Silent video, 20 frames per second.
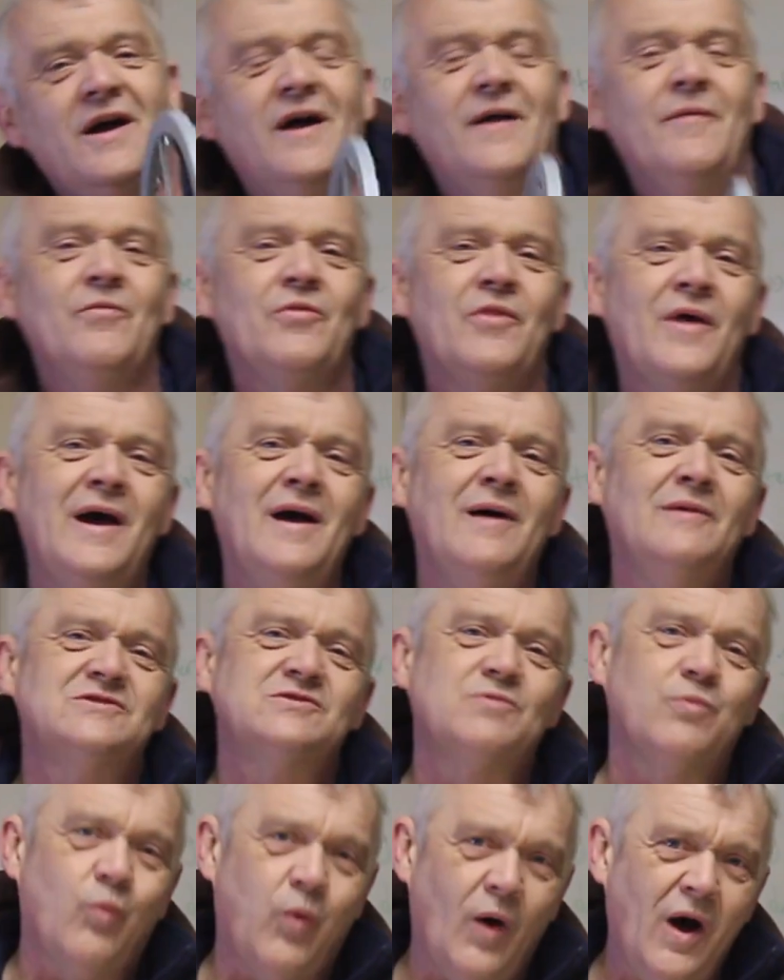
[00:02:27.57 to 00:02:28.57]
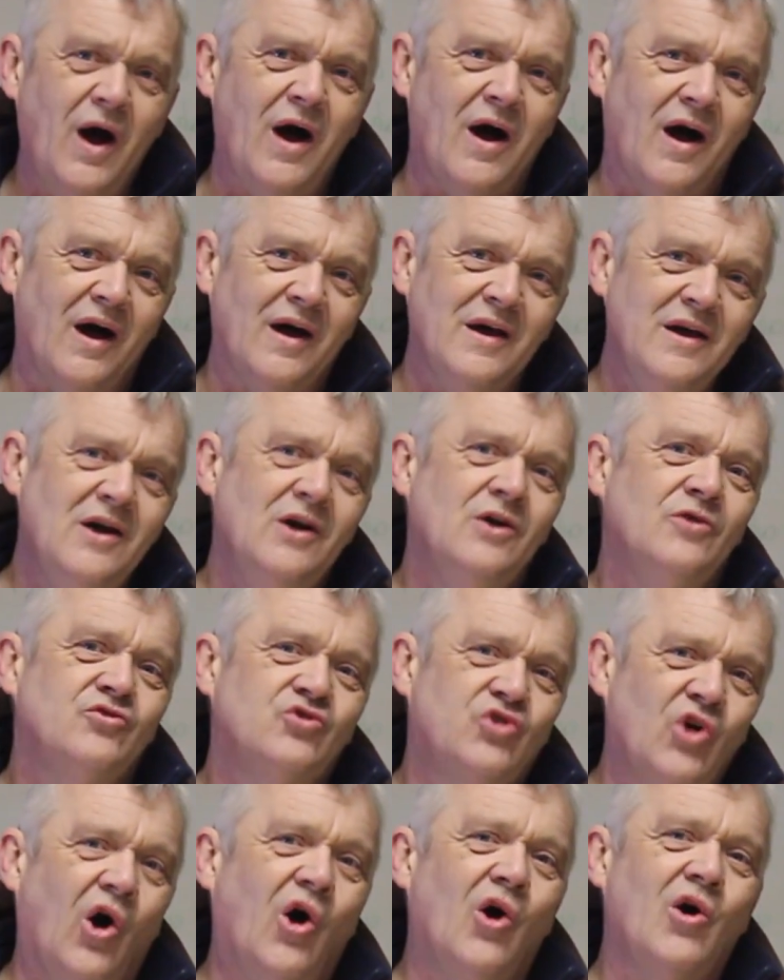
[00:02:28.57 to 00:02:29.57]
And that's why
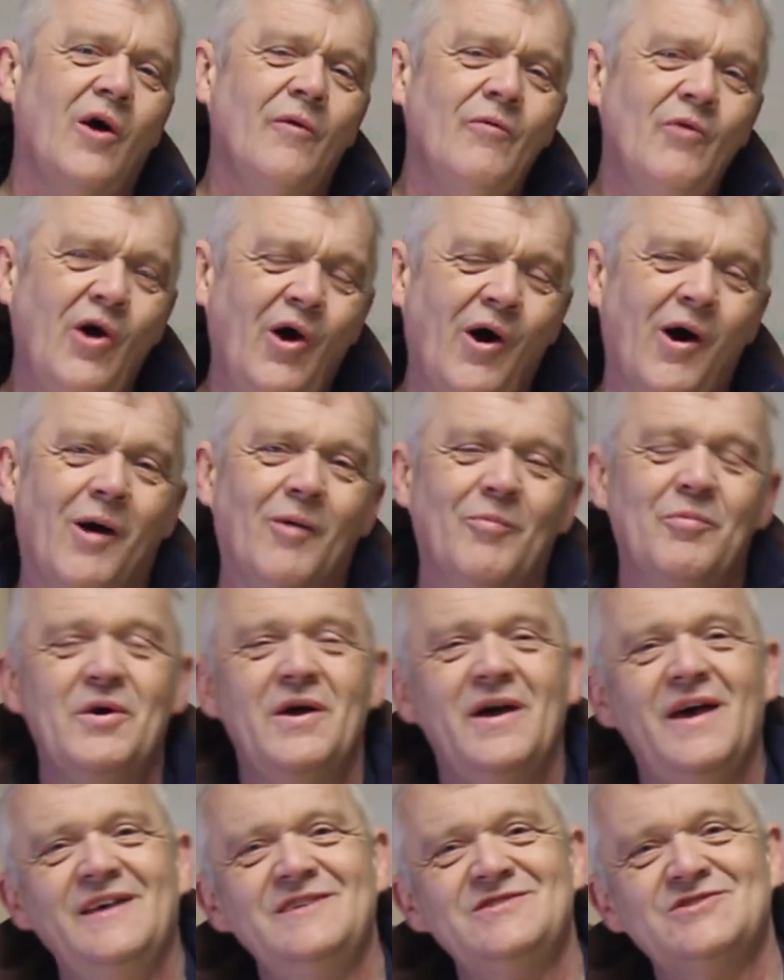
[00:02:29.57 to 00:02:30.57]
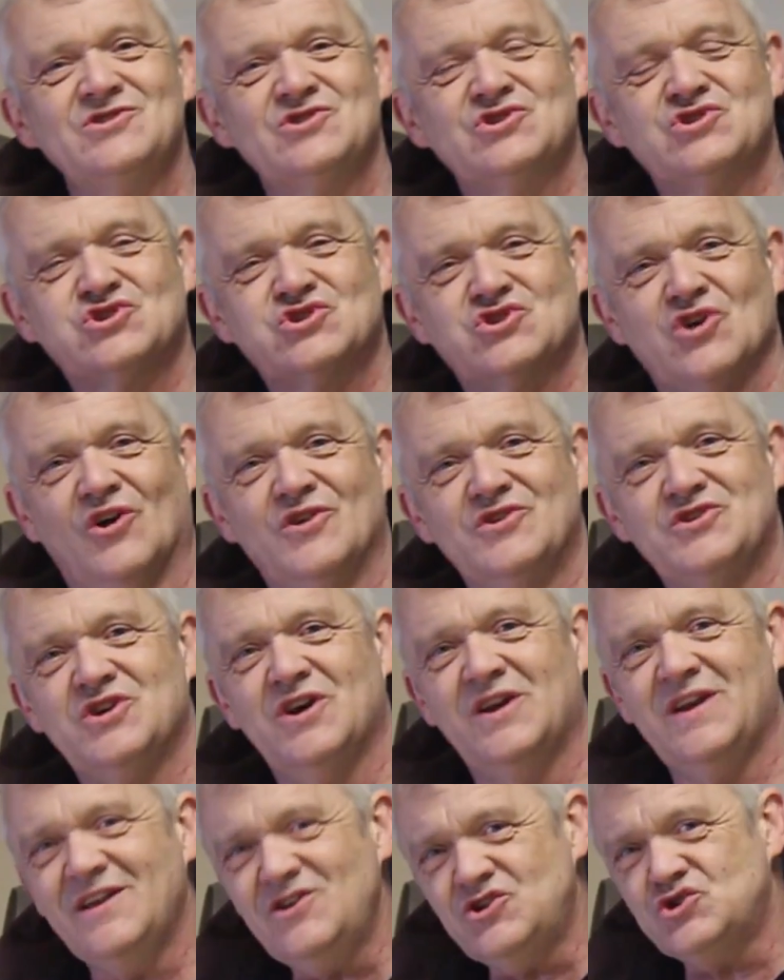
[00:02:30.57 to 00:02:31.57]
torque on the hub is
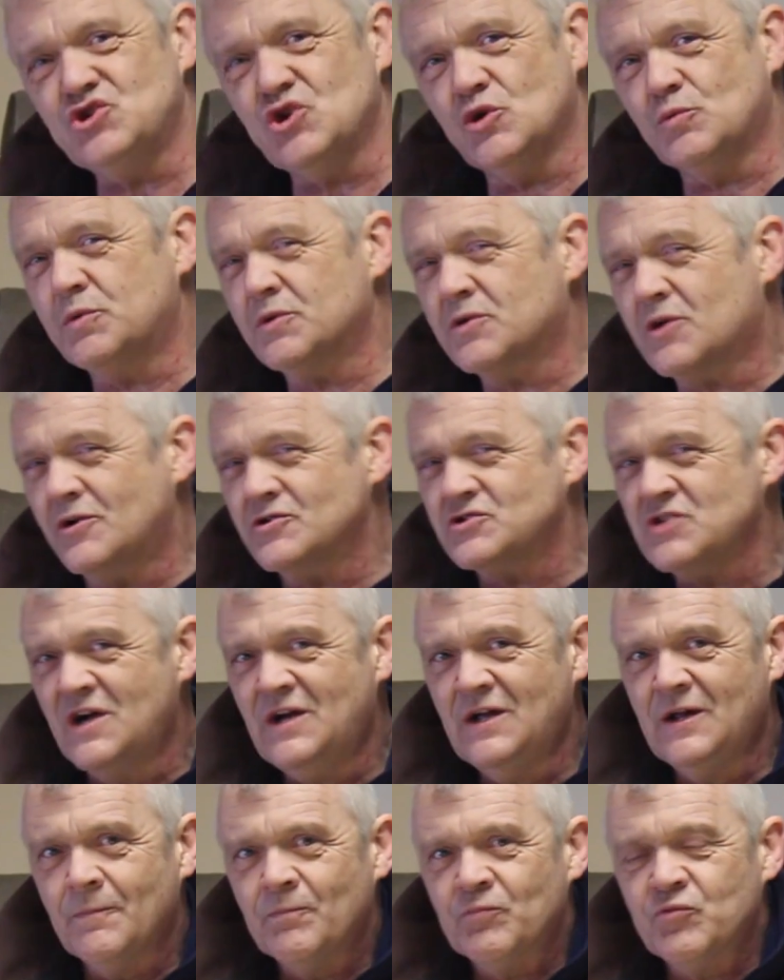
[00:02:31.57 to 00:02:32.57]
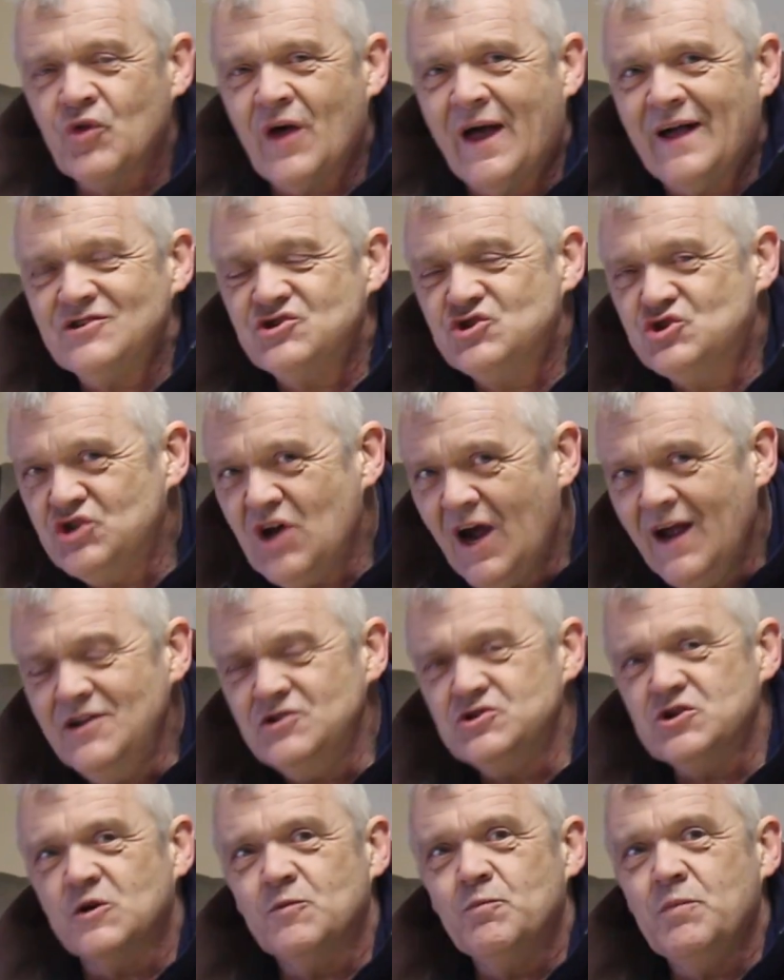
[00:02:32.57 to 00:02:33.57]
such an issue, because that's
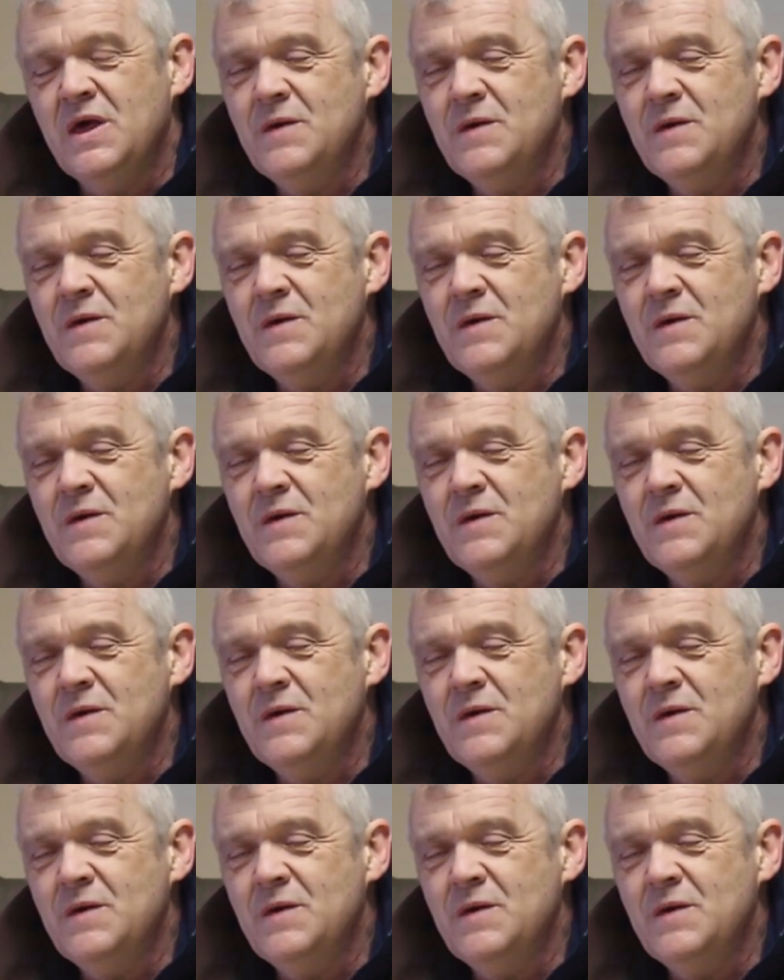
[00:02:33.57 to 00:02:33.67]
changing.